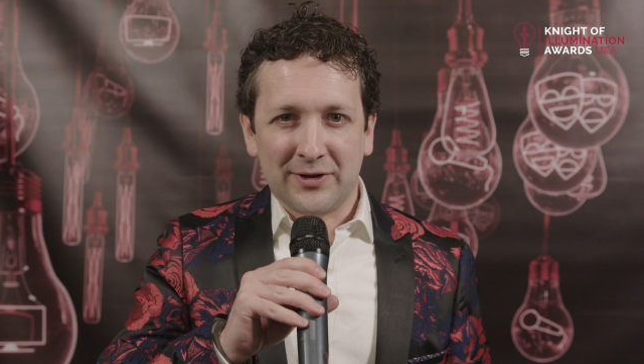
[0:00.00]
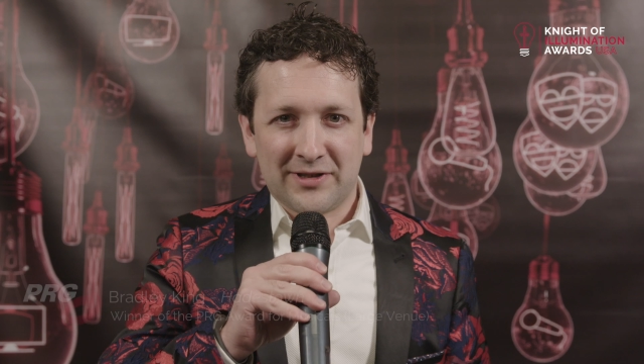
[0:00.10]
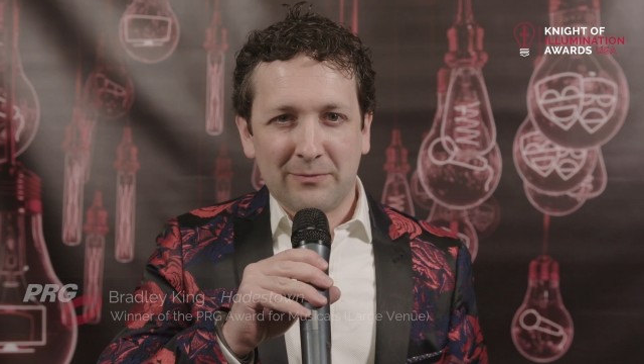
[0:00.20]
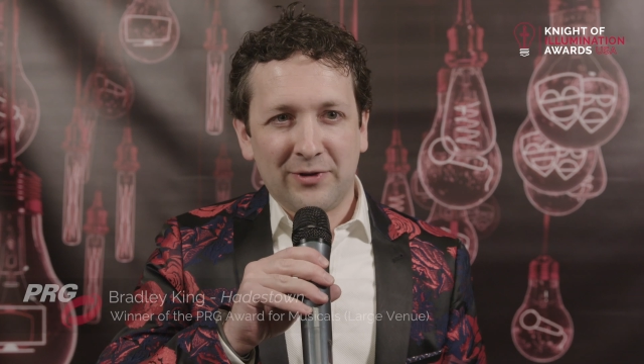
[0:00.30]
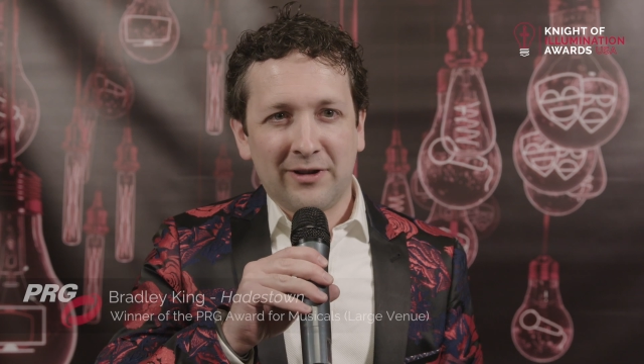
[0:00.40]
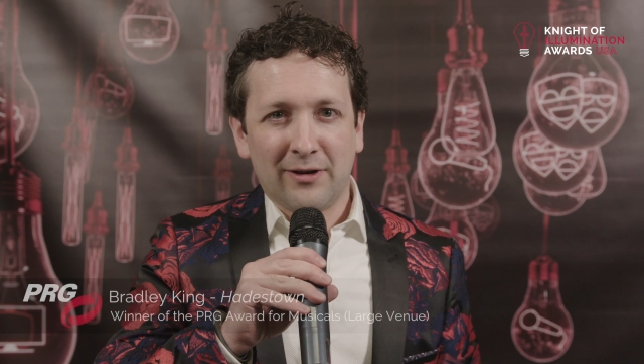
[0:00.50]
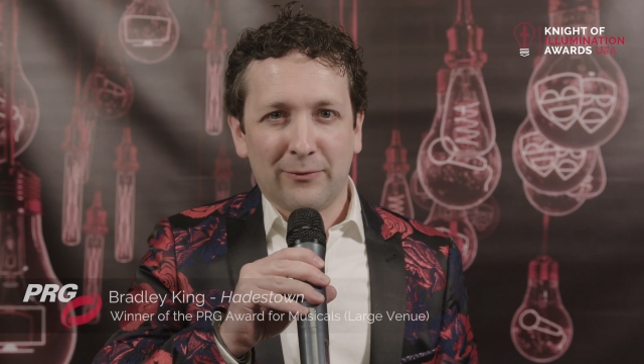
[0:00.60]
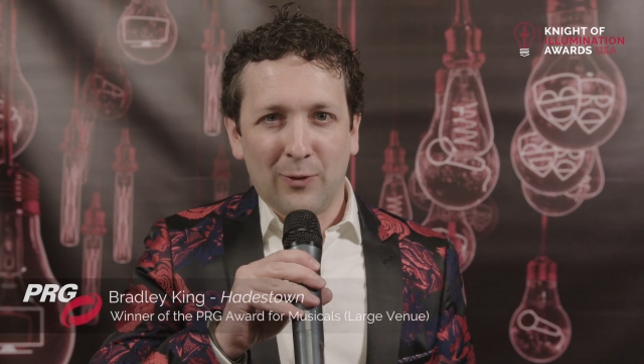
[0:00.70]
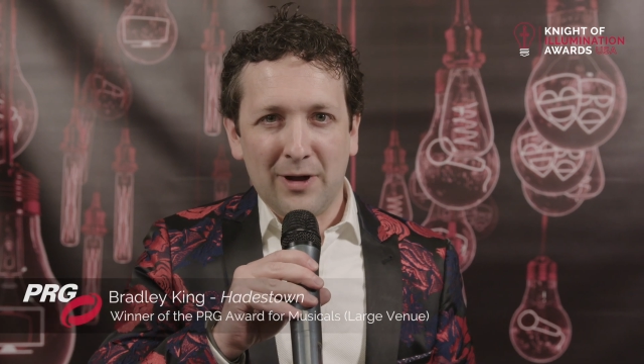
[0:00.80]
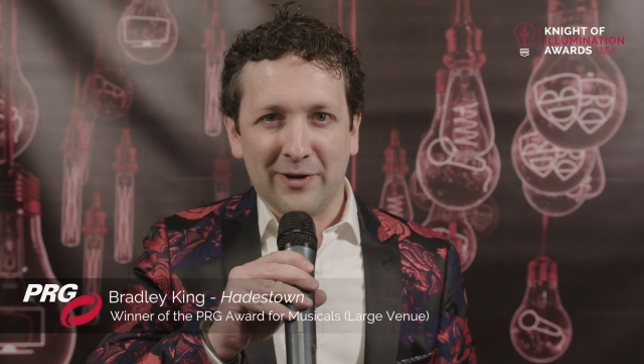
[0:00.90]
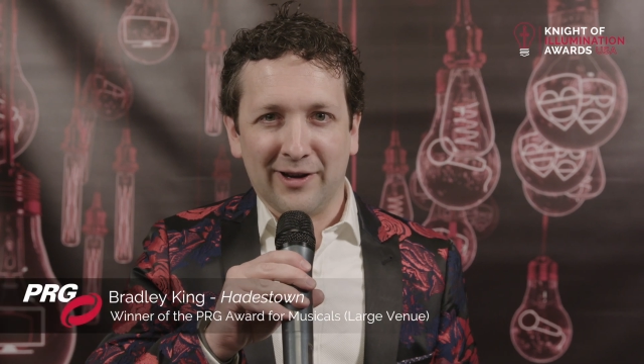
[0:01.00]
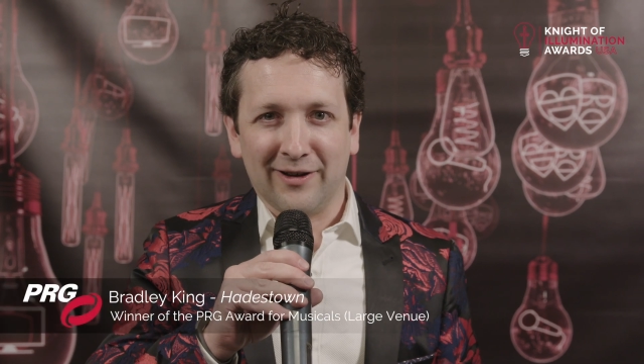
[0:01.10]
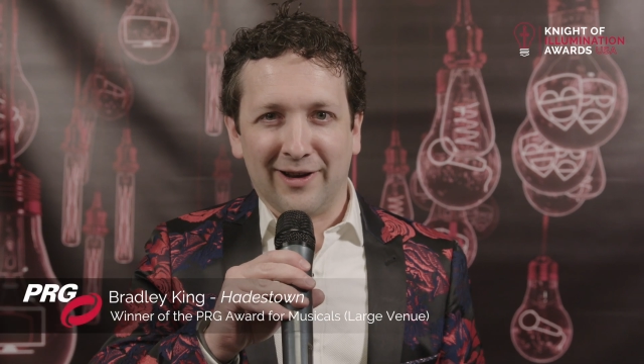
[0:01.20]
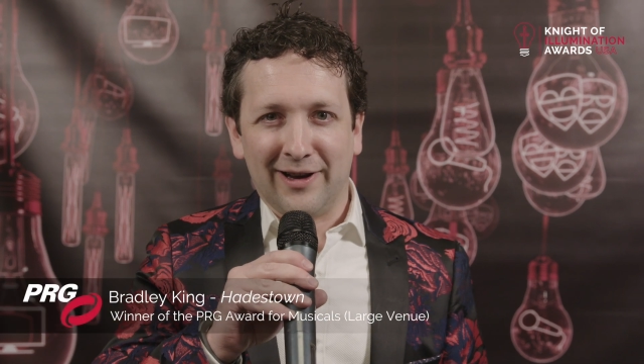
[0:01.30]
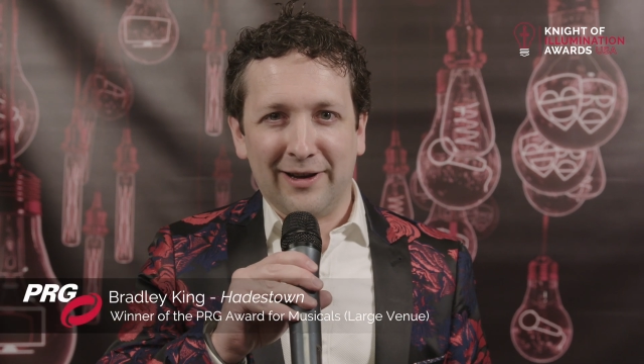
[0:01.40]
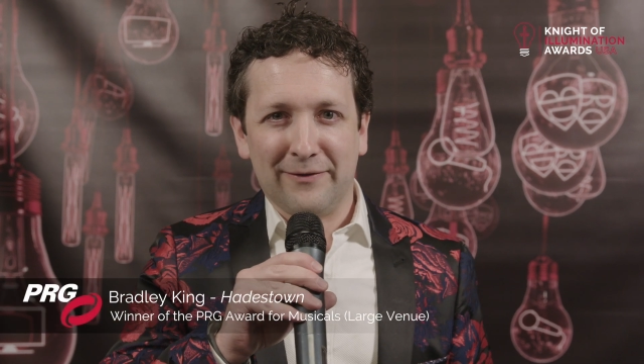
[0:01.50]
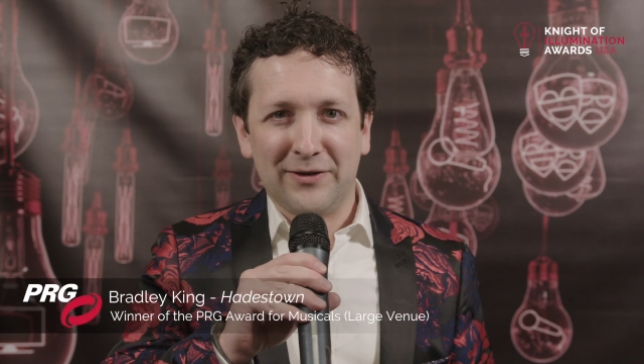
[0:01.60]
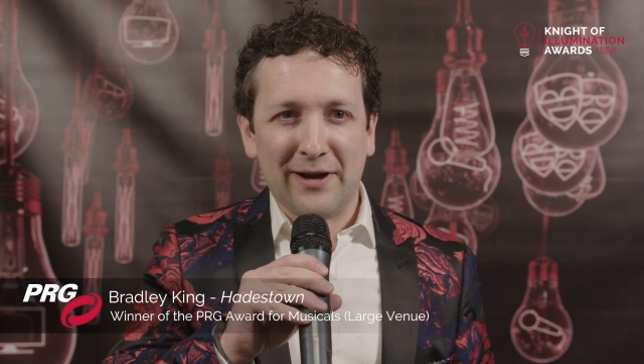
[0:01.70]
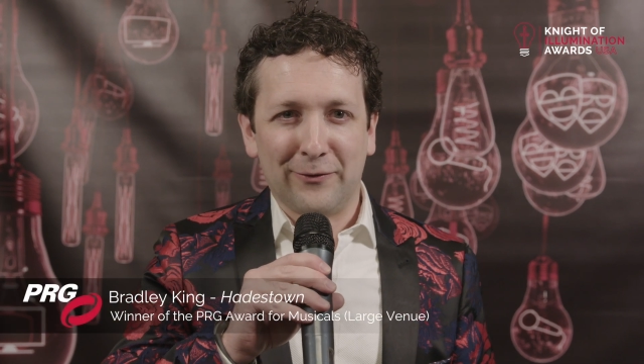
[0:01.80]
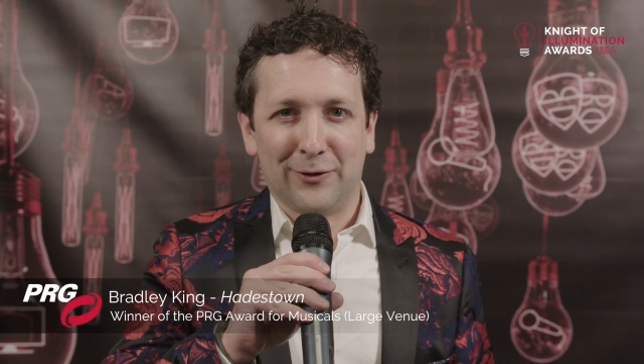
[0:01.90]
it's completely overwhelming. I
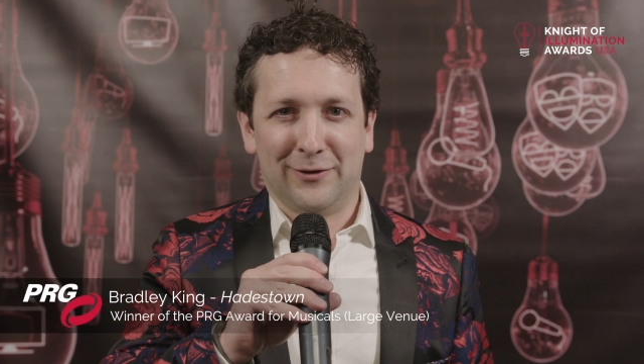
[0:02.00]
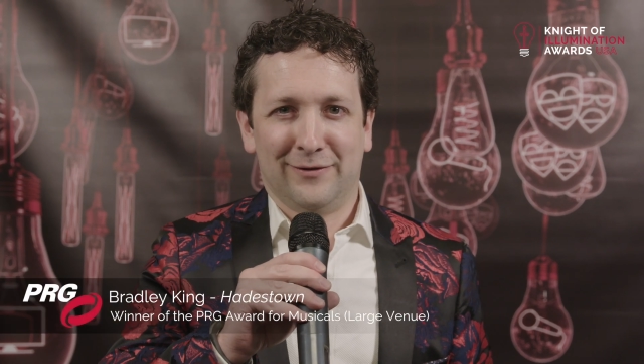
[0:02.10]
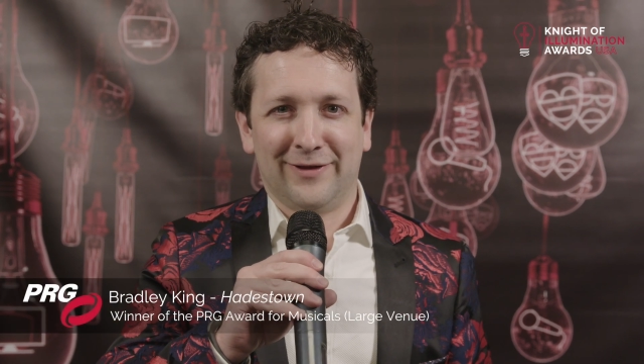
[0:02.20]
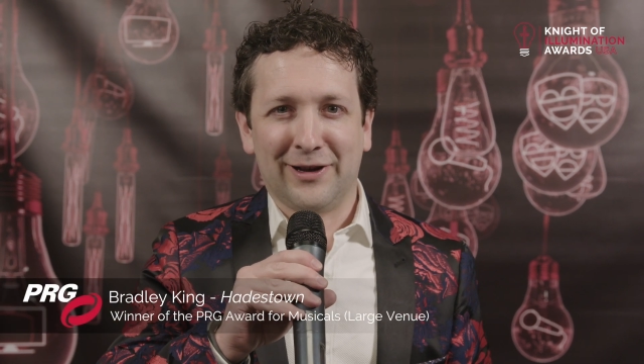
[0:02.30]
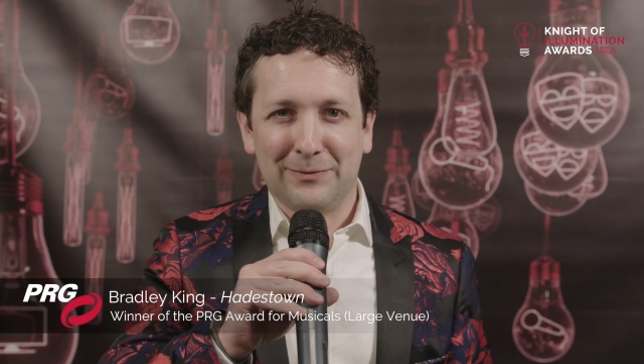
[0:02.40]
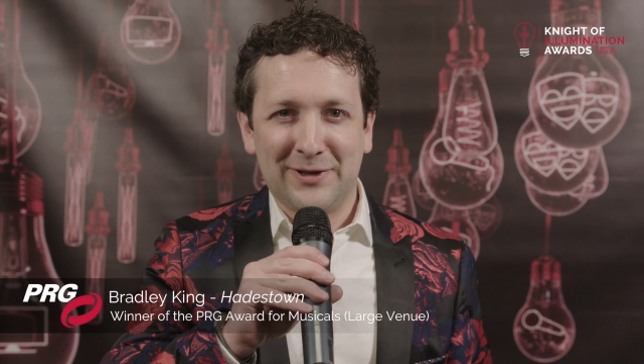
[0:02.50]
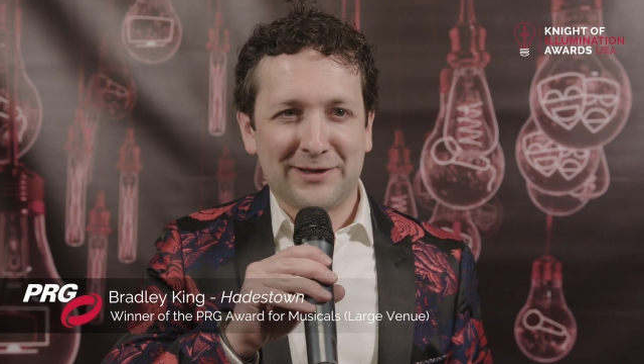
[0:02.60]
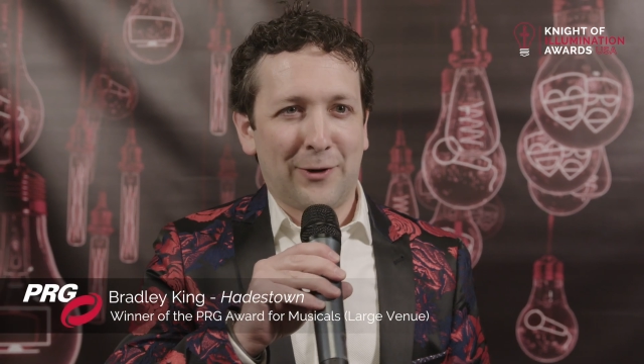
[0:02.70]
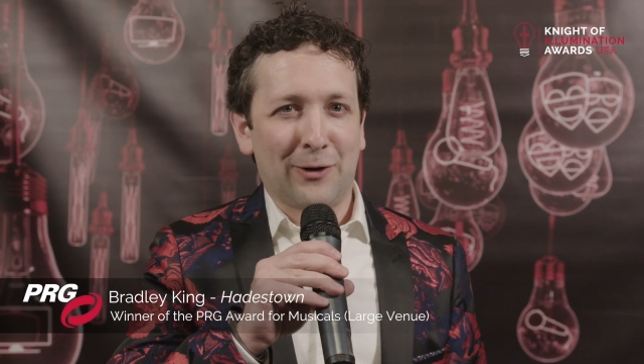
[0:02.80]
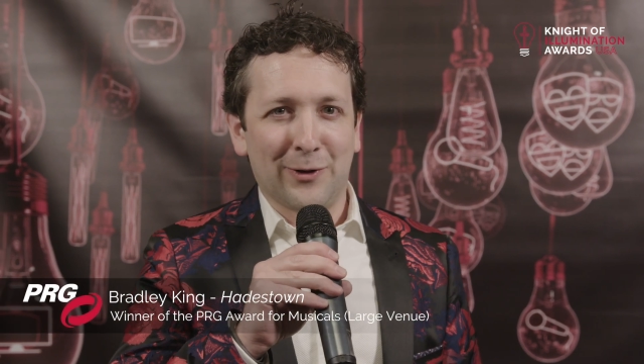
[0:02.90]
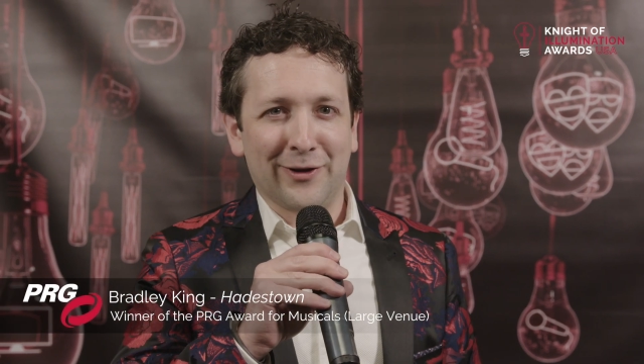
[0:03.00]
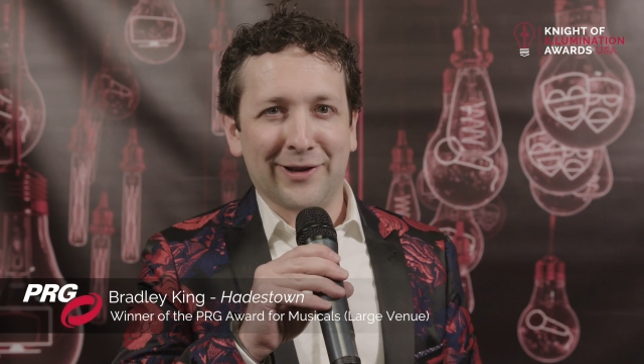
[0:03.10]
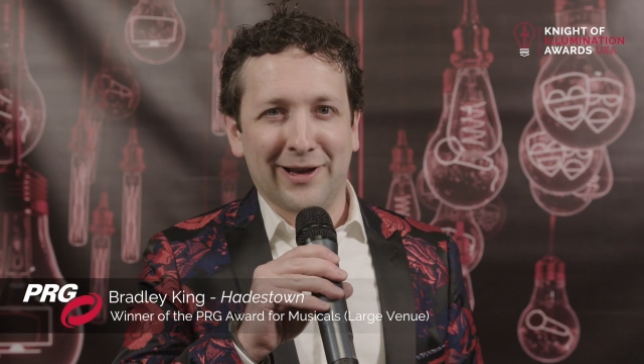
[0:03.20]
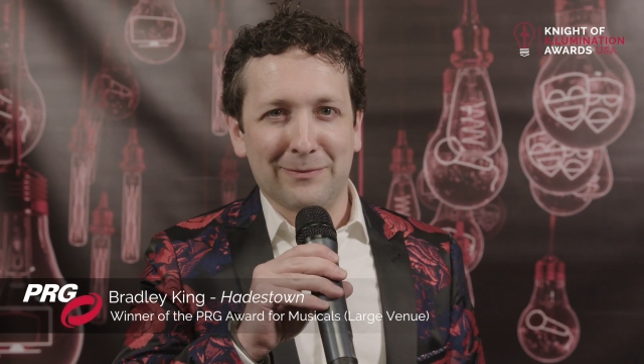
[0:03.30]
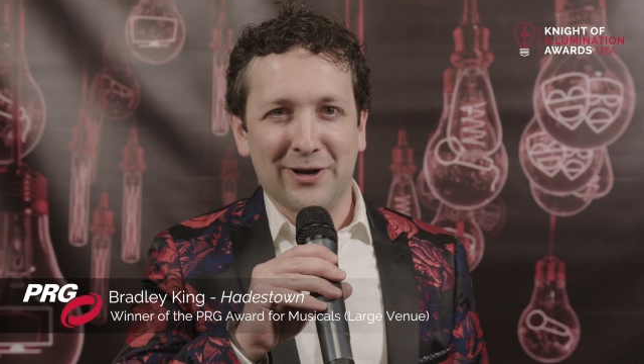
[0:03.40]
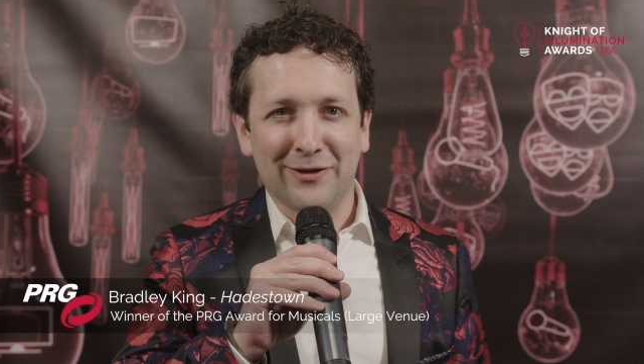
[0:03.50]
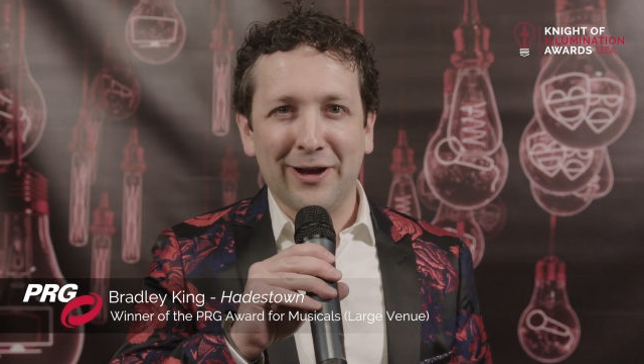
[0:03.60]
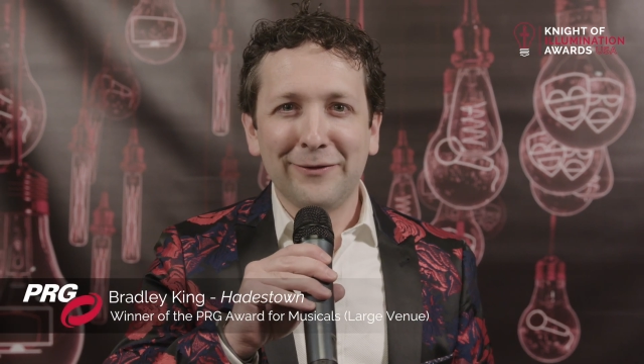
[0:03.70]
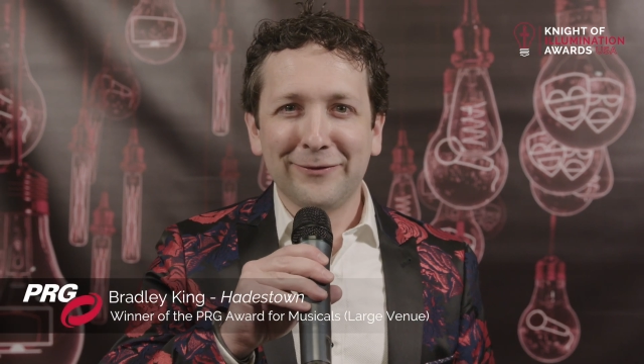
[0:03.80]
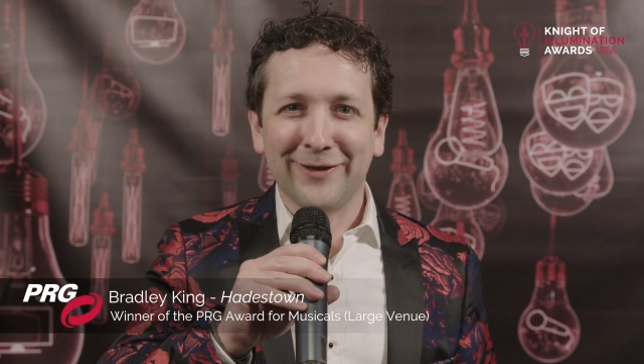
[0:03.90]
have never held a piece of hardware like that in my
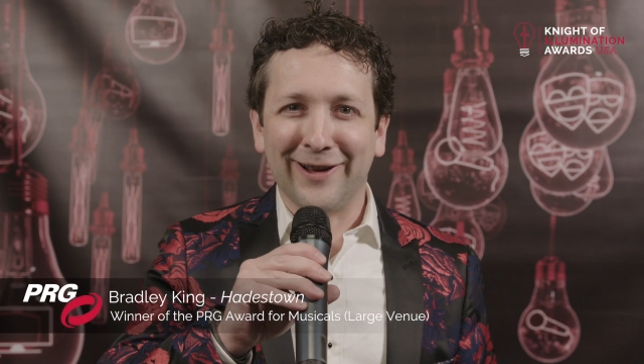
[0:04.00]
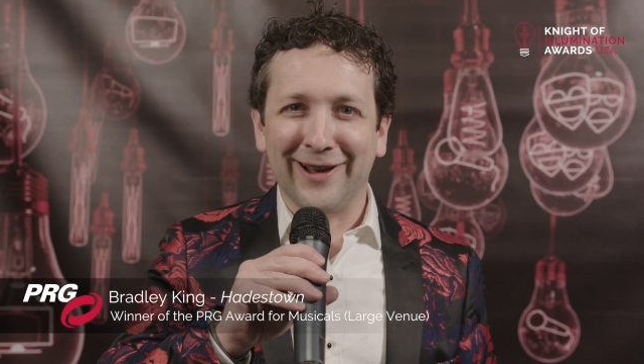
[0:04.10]
life,